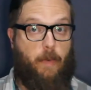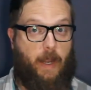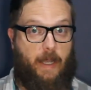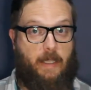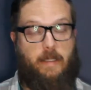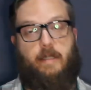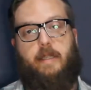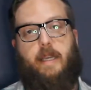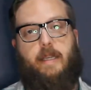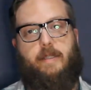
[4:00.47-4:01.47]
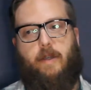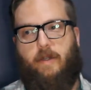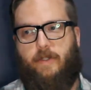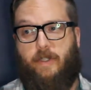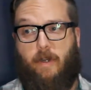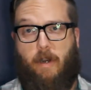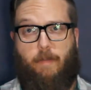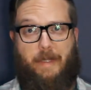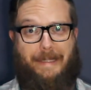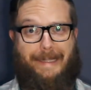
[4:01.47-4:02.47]
brand, as it says on
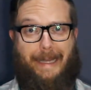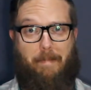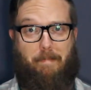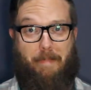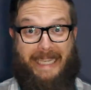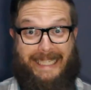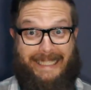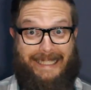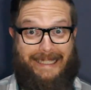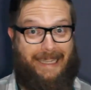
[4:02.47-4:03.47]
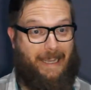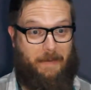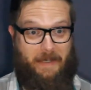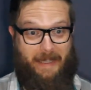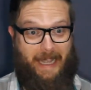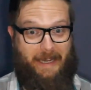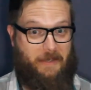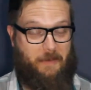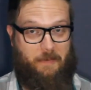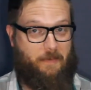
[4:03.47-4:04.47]
cigarplace.biz. I mean, that
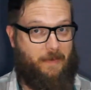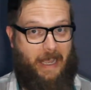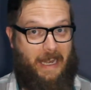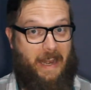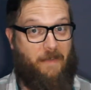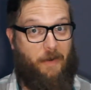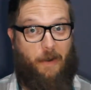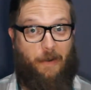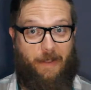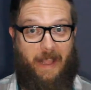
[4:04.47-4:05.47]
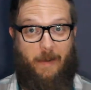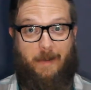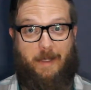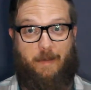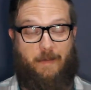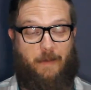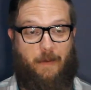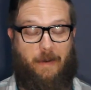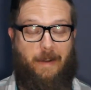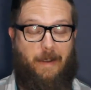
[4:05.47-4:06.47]
is, I never heard of that website
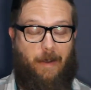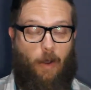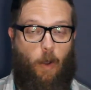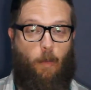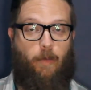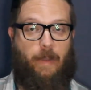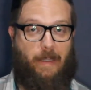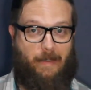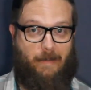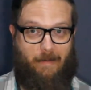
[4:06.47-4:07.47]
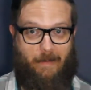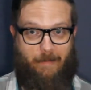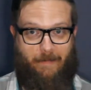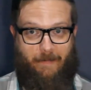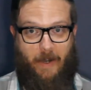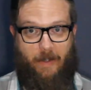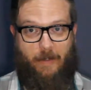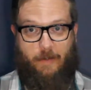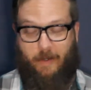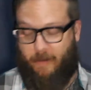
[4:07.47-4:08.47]
before. Hopefully it's
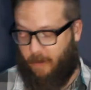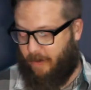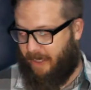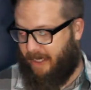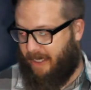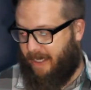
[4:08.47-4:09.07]
fairly trustworthy.